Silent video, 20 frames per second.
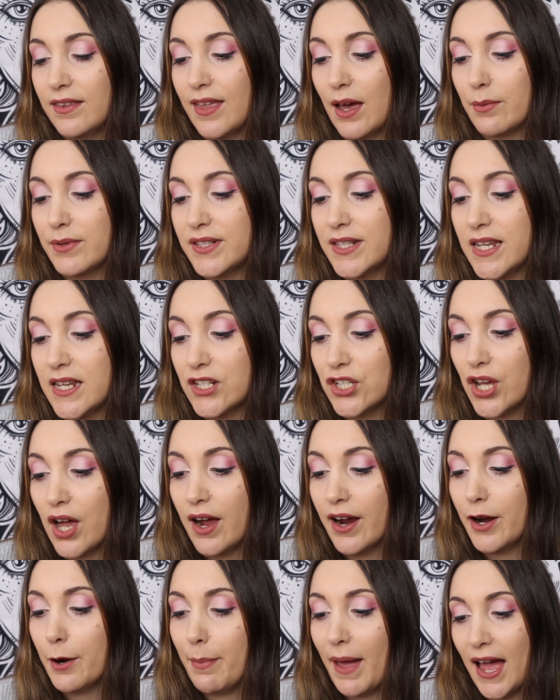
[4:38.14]
that was the
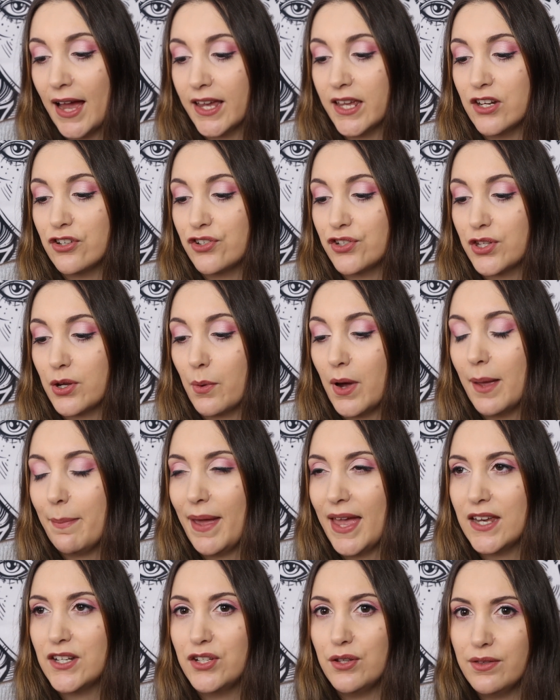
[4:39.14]
entire package. So I
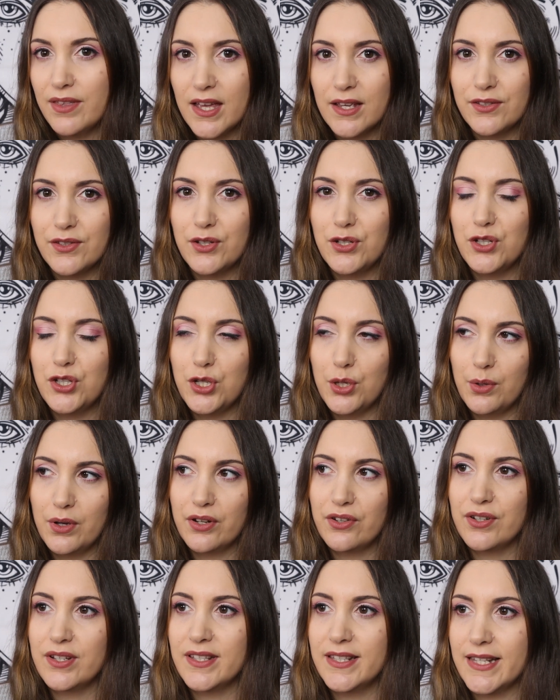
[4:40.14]
paid
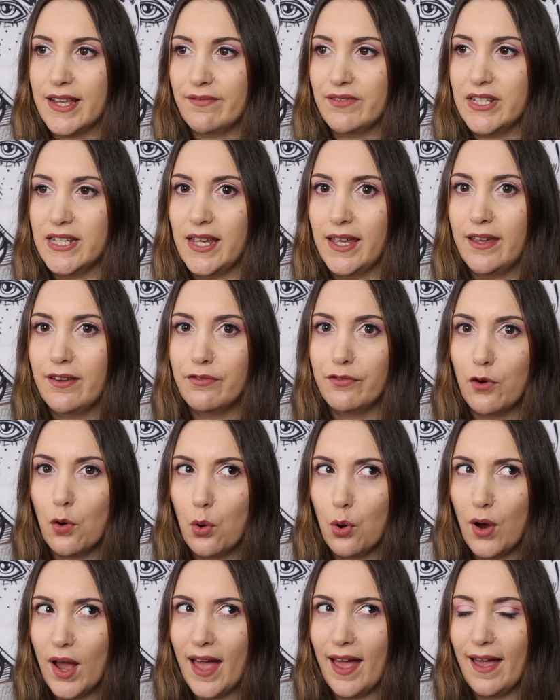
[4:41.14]
$2,270
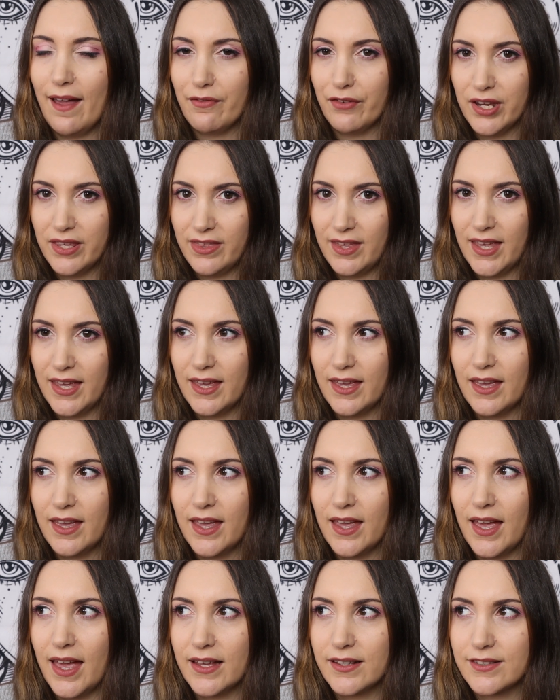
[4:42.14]
for everything
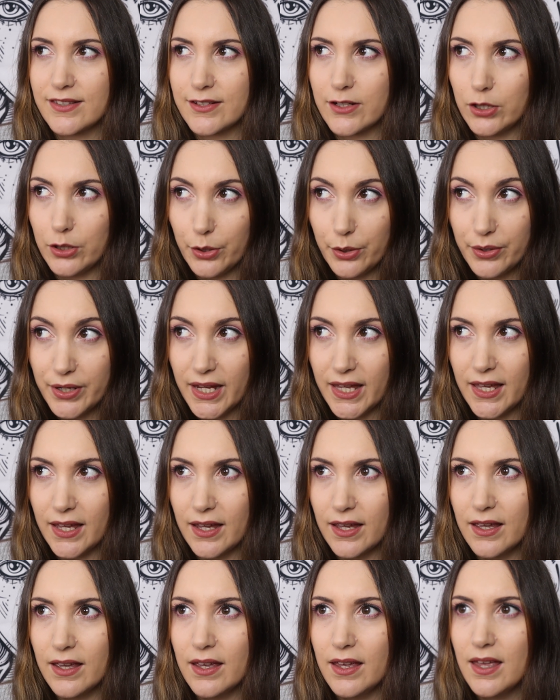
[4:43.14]

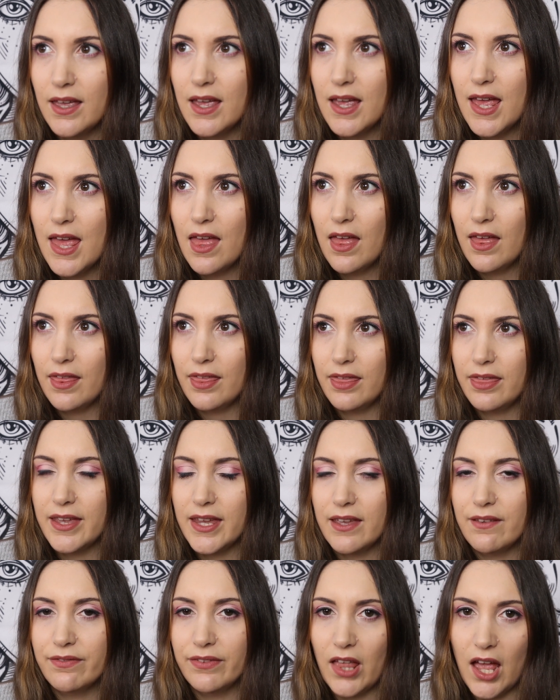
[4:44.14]
excluding
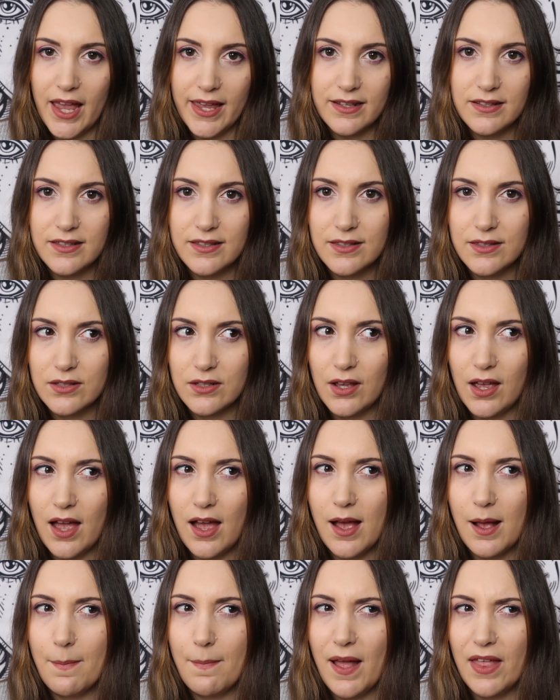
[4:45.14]
the flights.
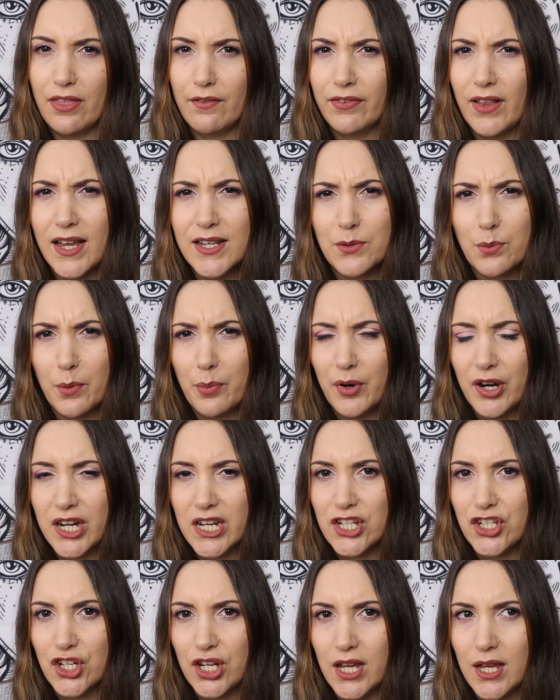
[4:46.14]
And the flights were
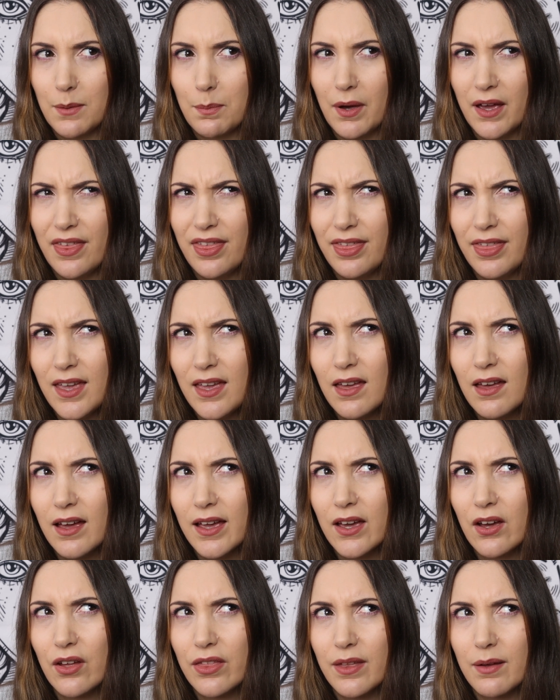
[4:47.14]
pretty cheap. I think
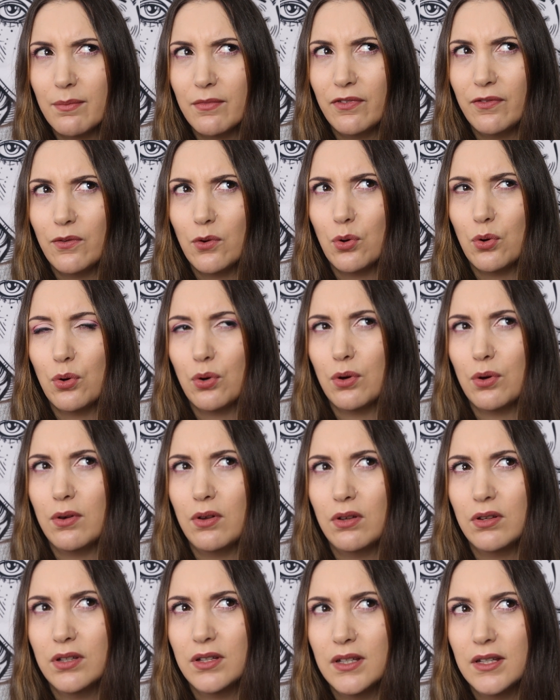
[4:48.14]
I got them for,